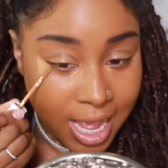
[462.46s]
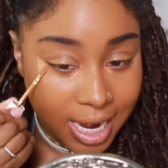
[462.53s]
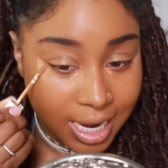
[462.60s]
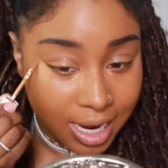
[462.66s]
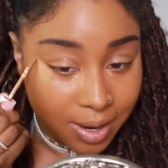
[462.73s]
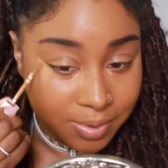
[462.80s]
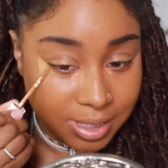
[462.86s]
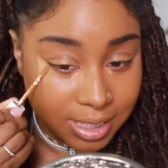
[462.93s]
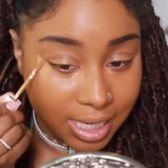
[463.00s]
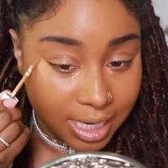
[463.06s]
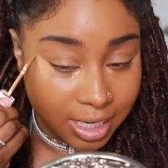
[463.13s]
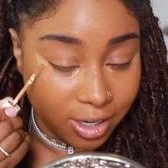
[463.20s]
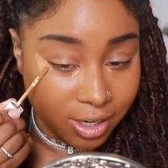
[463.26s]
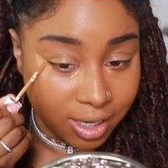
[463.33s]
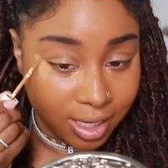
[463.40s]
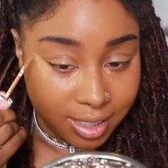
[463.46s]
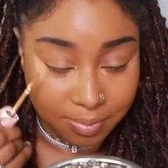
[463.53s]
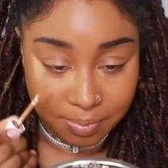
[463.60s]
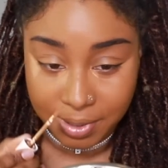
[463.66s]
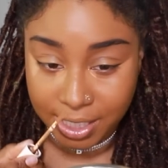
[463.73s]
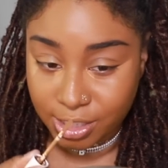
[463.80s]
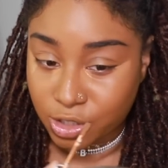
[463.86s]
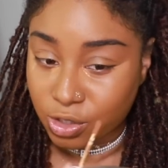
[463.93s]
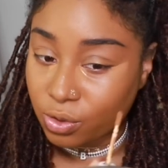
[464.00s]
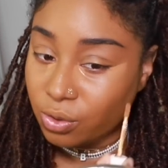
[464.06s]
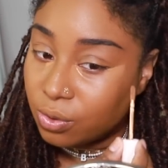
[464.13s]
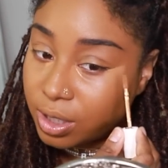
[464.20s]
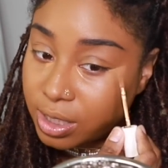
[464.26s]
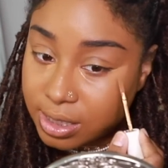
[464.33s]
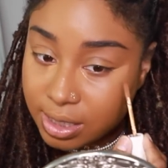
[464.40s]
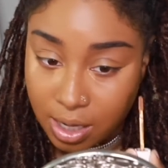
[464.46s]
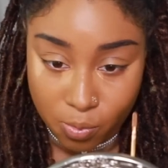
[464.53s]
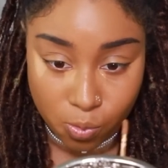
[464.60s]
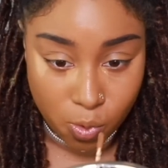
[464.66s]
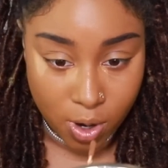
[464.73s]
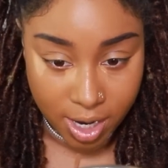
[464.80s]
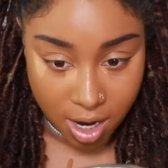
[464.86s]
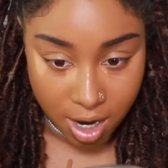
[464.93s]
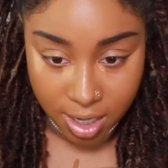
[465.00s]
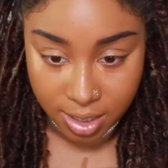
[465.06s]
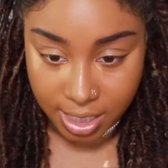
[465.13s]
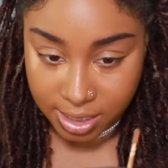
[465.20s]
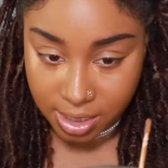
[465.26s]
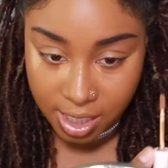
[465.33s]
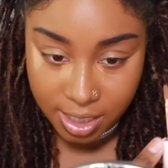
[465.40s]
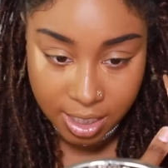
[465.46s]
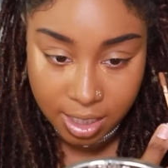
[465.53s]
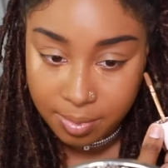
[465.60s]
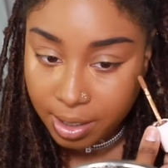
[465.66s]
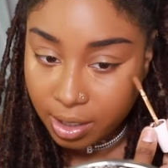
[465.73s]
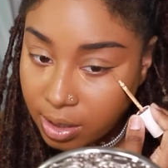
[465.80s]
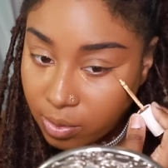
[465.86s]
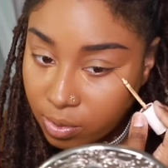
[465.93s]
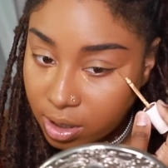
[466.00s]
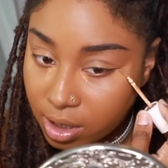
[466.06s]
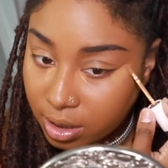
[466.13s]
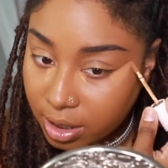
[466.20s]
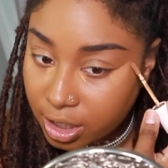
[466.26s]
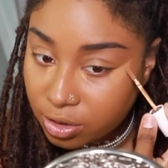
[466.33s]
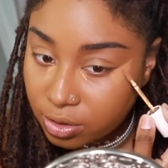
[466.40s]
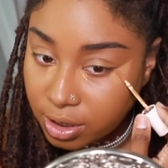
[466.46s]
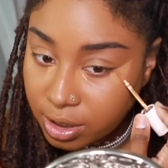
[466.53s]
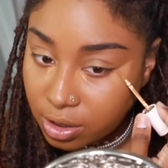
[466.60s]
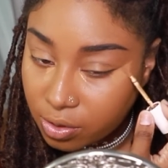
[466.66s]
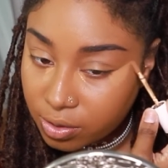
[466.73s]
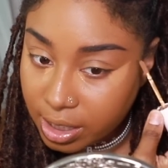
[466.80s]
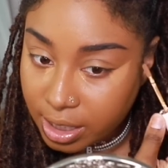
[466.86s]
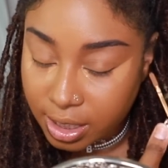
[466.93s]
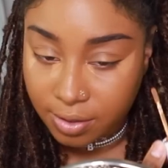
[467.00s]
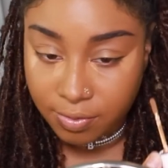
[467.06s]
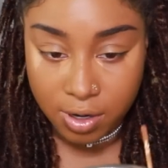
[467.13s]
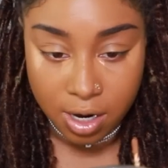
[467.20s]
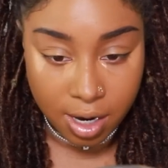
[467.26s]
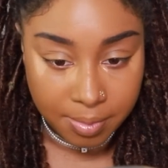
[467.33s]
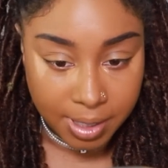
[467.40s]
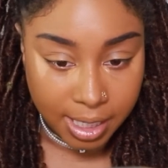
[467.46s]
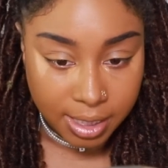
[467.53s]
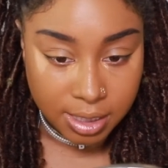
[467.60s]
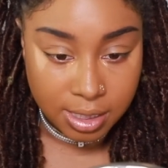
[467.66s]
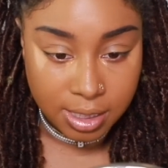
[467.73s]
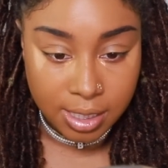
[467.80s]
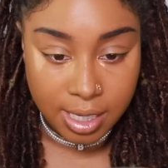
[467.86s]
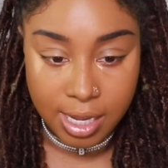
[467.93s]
And I was like, girl, me too, because what are they talking about? There were literally no negative comments.